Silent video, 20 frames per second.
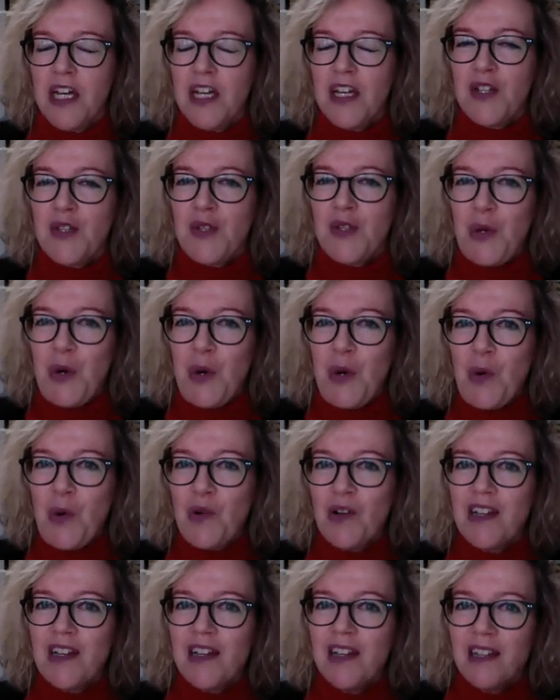
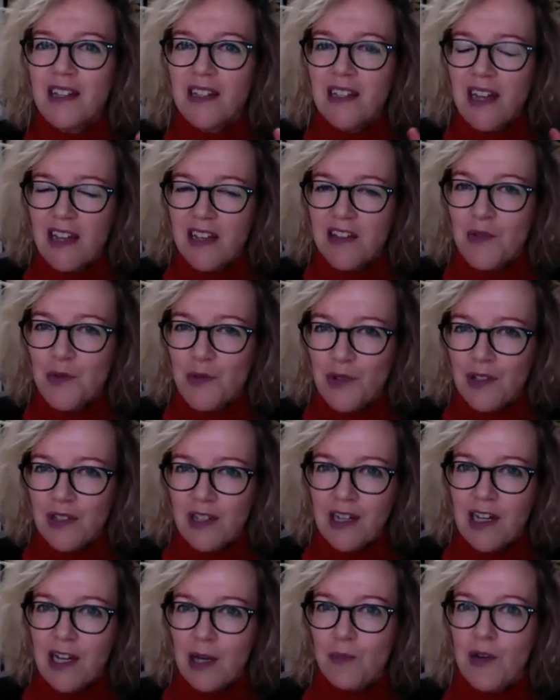So in case you're on
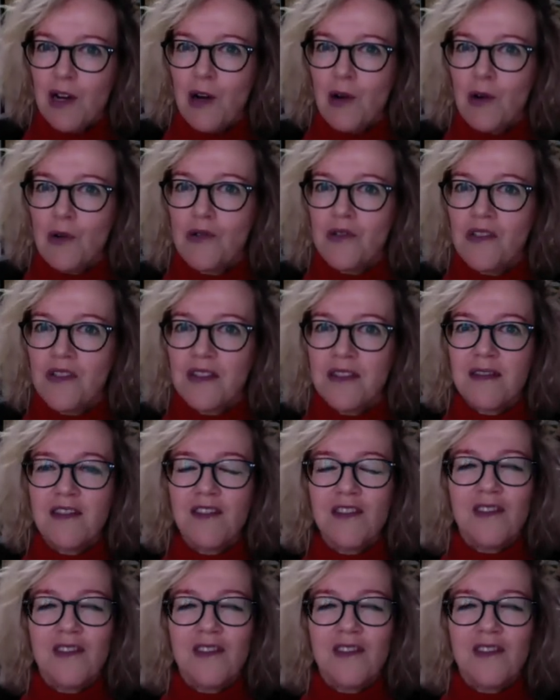Clubhouse,